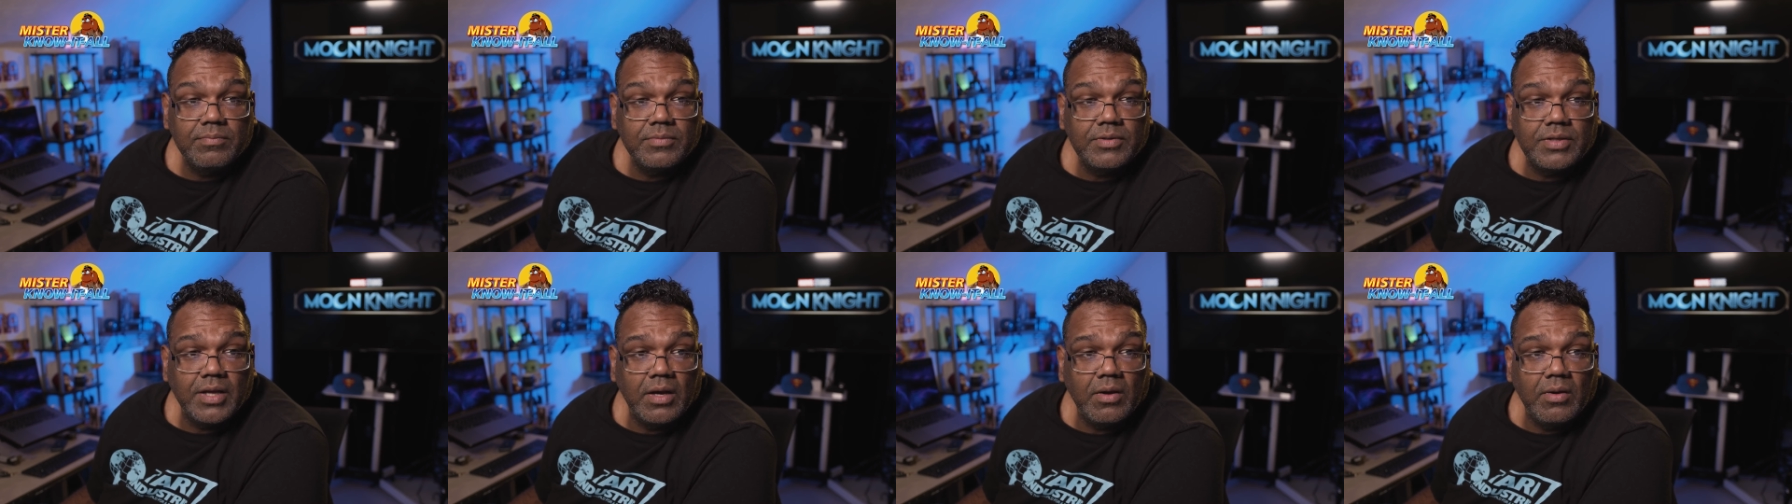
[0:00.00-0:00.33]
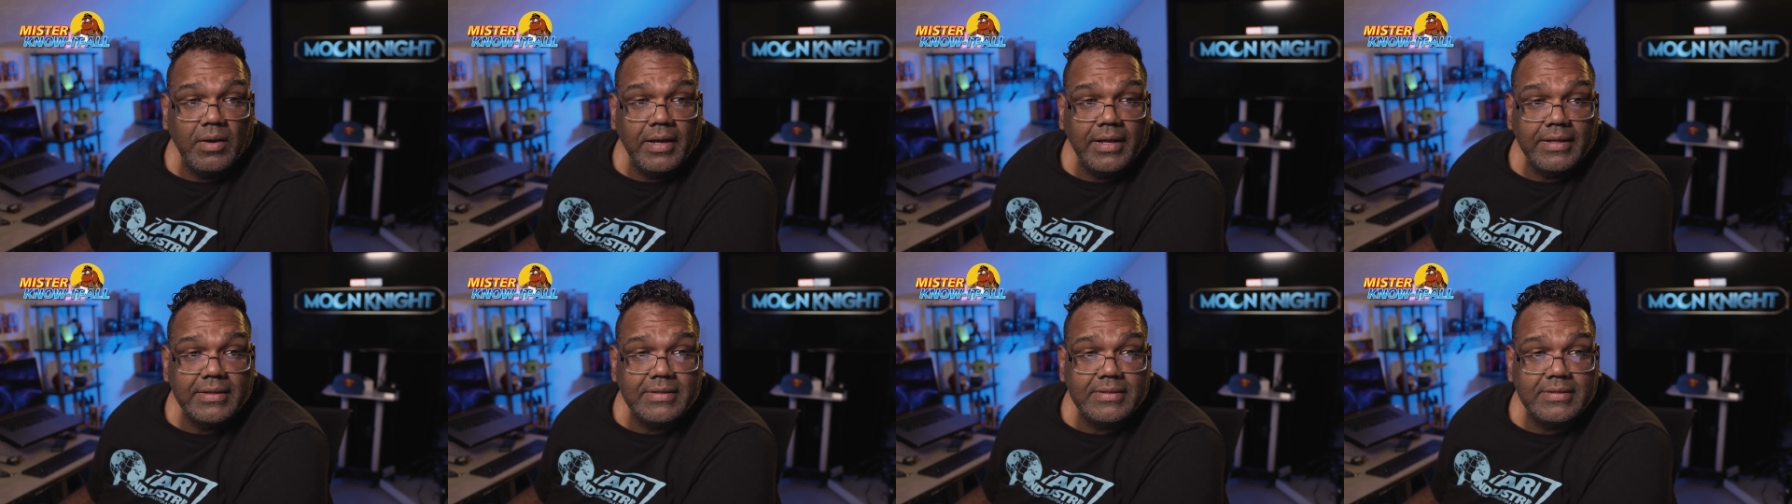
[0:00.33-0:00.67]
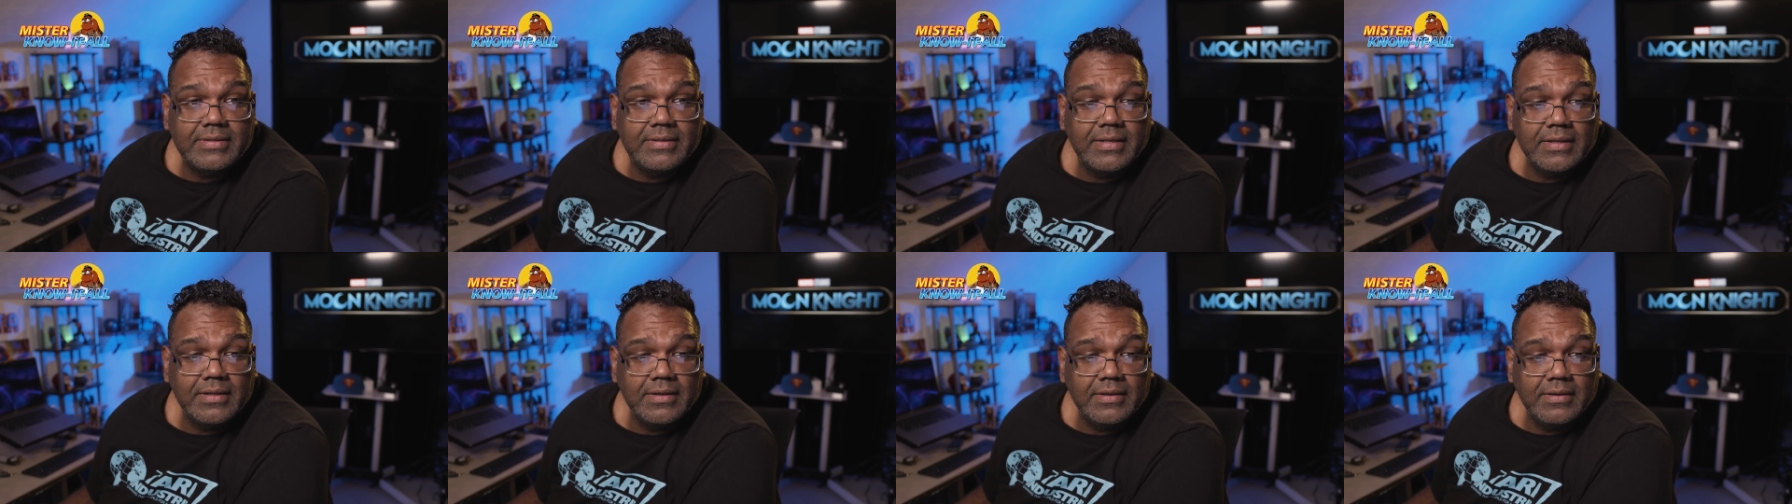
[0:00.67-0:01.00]
So
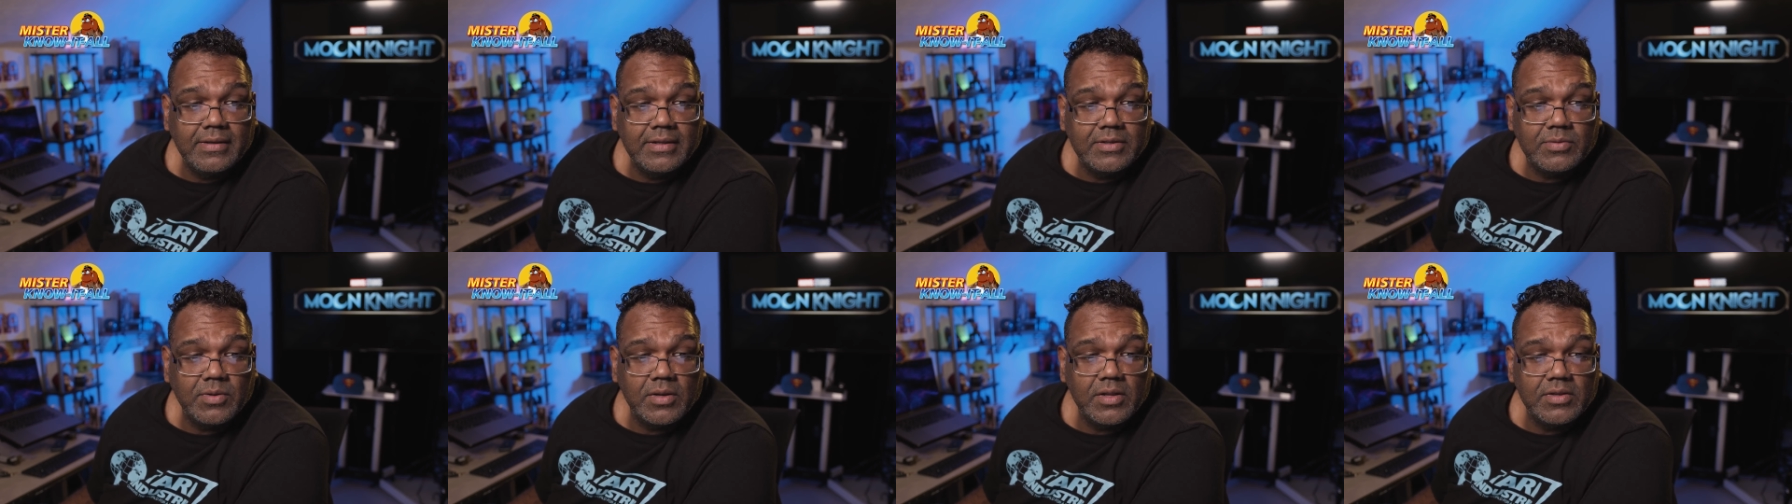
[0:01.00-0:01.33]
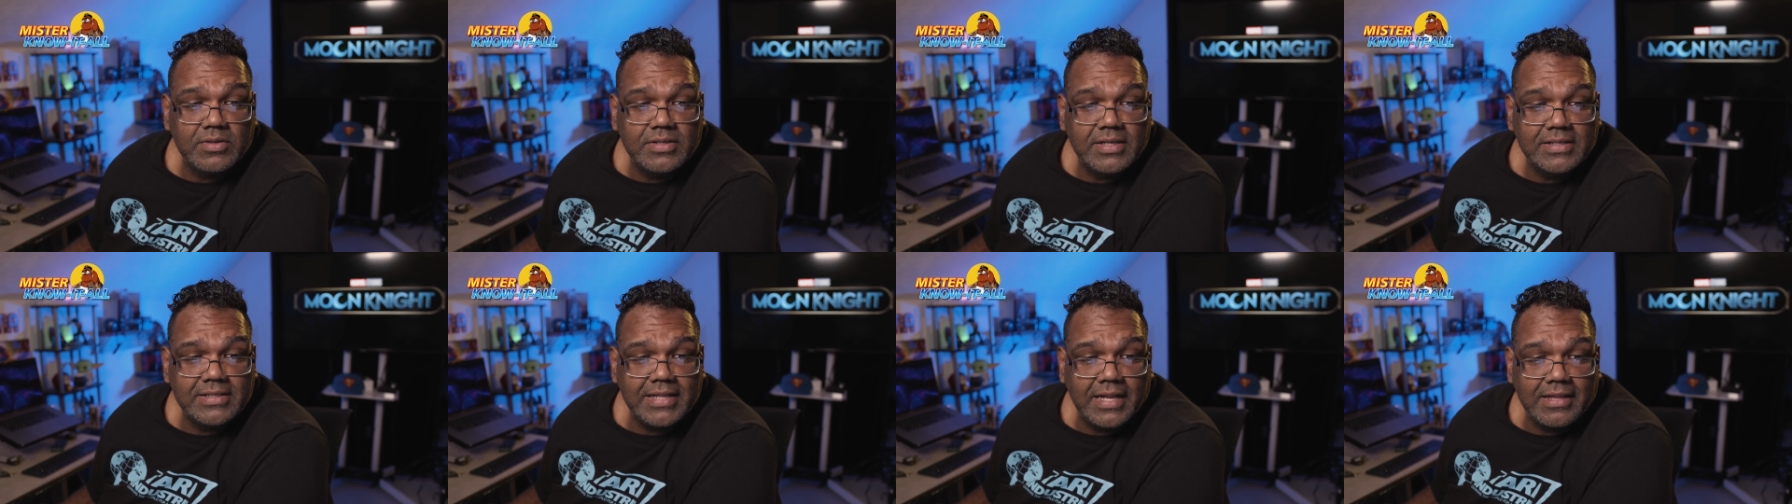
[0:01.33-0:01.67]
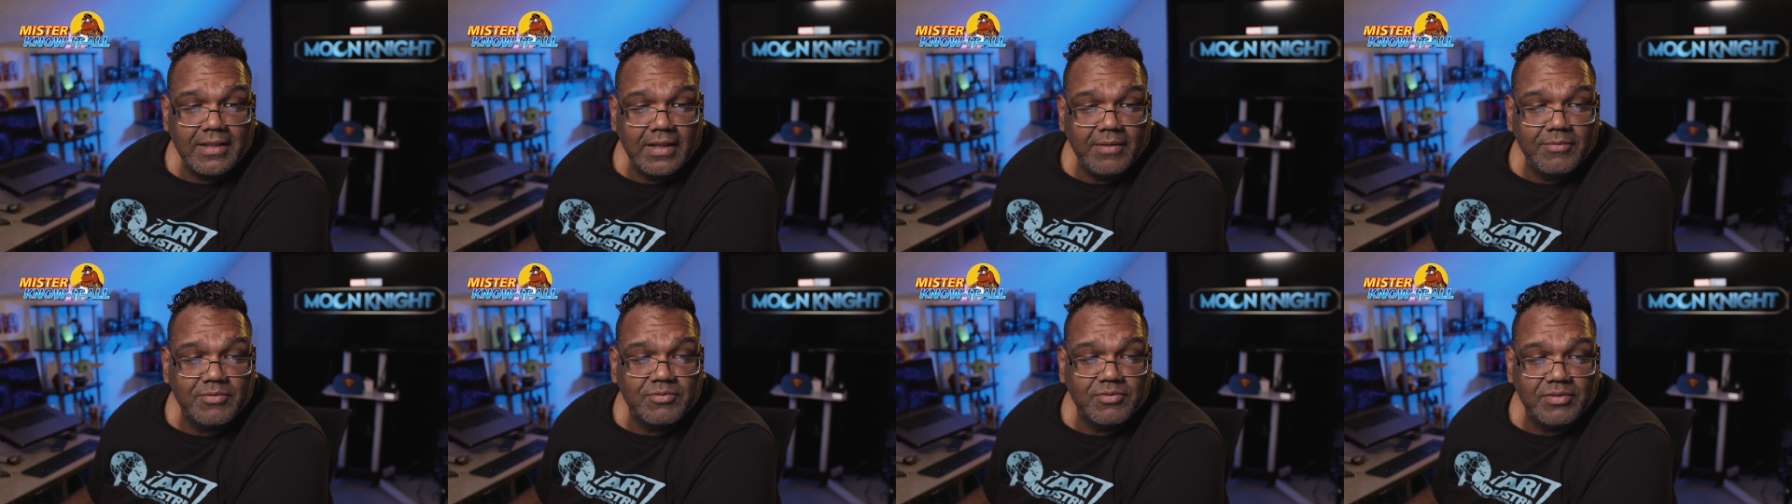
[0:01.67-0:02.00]
it's one of those things that I
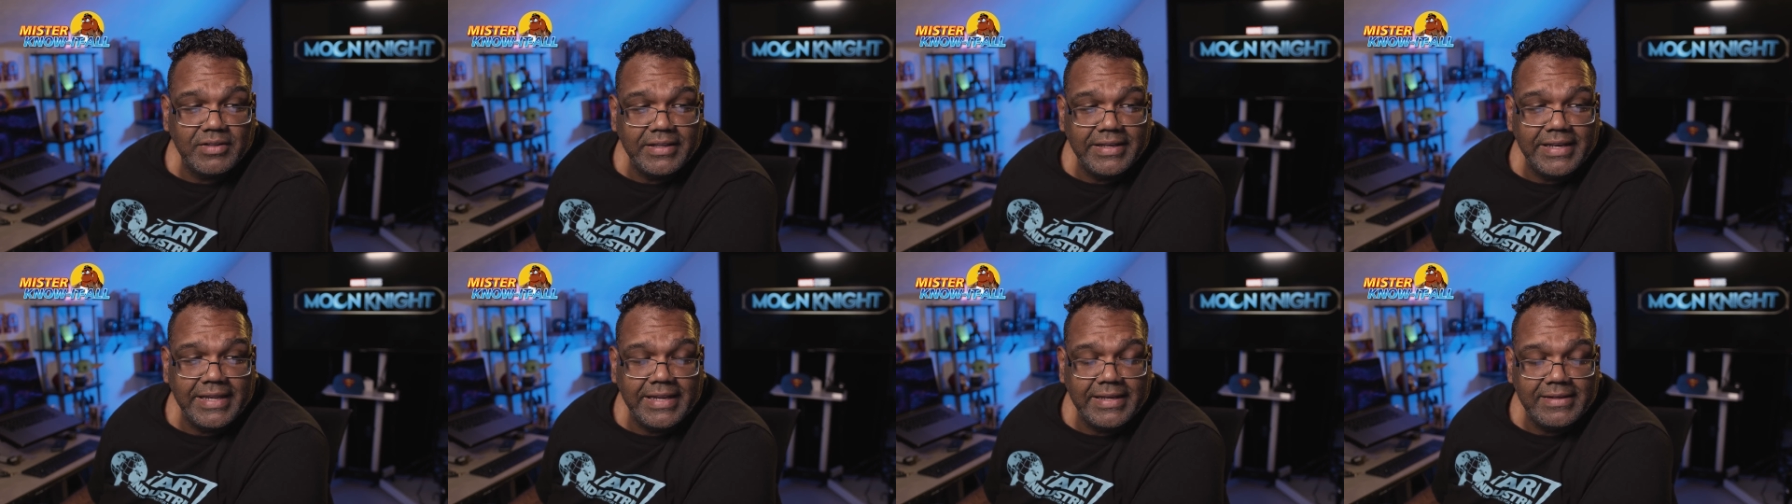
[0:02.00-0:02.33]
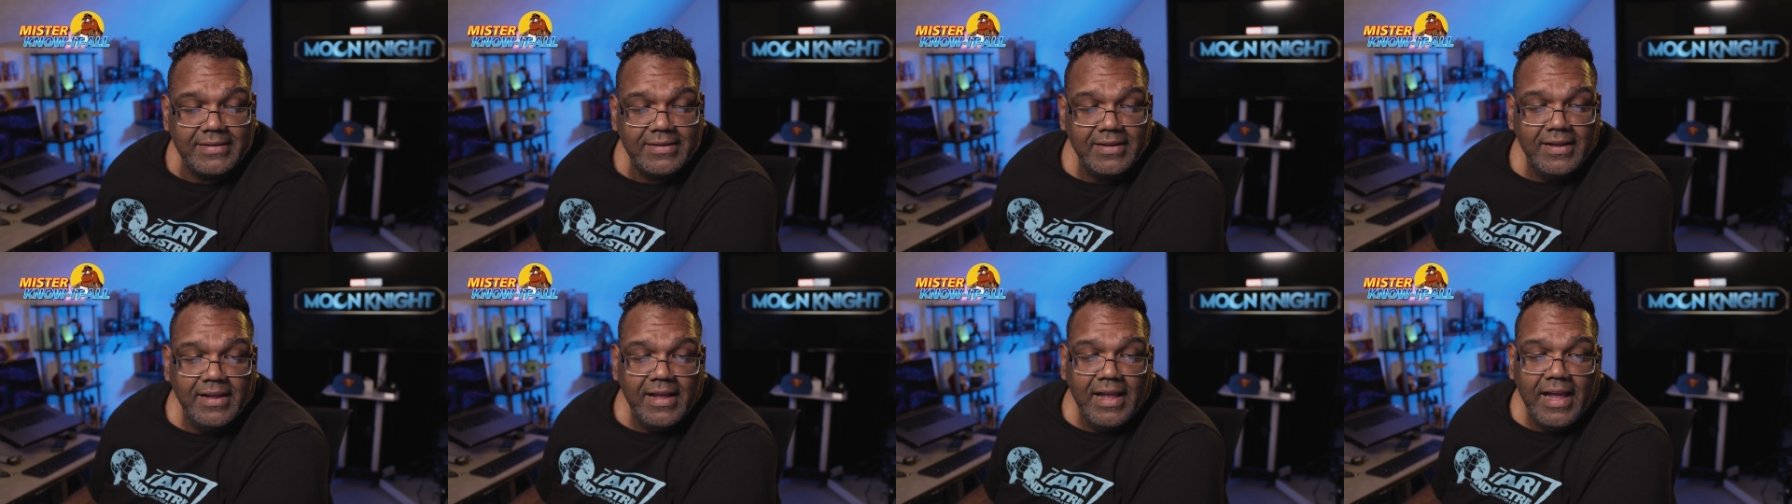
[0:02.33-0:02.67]
thought was really neat.